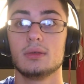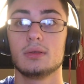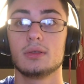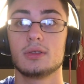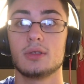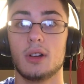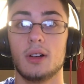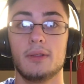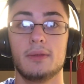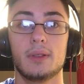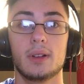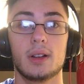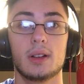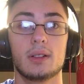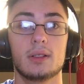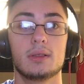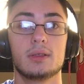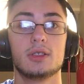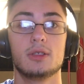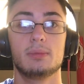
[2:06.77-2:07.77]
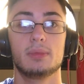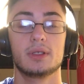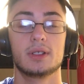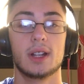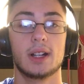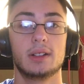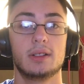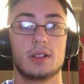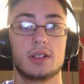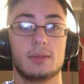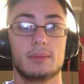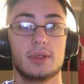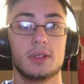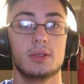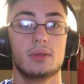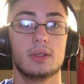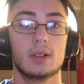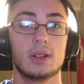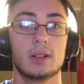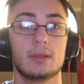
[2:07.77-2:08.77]
software to protect your
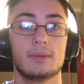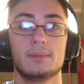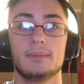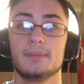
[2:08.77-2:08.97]
computer.